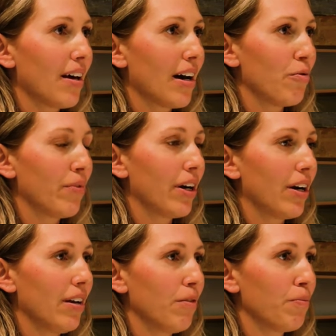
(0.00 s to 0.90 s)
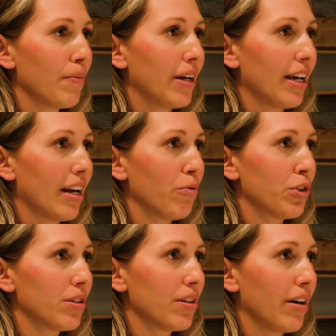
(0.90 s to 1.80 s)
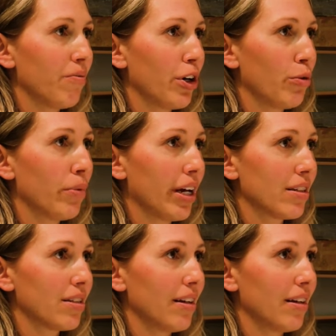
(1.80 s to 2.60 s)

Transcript: I'm very, again, I'm just, I'm very blessed